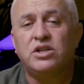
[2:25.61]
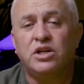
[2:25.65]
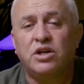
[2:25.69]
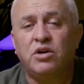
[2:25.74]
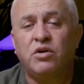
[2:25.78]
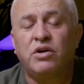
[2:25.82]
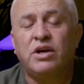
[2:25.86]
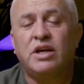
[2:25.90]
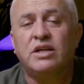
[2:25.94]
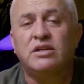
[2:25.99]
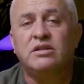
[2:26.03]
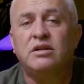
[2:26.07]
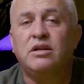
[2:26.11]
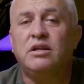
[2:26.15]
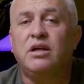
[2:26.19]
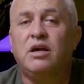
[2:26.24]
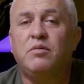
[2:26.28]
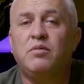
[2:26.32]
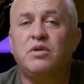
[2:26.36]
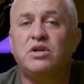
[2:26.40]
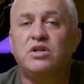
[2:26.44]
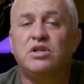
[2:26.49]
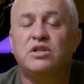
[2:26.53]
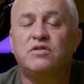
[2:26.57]
and you can see the
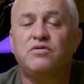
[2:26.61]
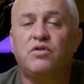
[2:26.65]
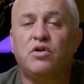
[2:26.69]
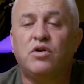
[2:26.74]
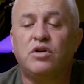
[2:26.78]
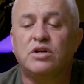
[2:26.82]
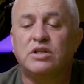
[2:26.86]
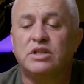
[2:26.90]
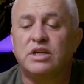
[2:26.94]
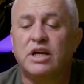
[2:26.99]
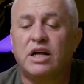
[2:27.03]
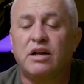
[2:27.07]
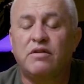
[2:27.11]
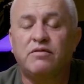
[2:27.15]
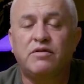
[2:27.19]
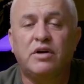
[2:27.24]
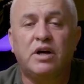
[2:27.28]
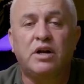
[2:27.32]
images for yourself,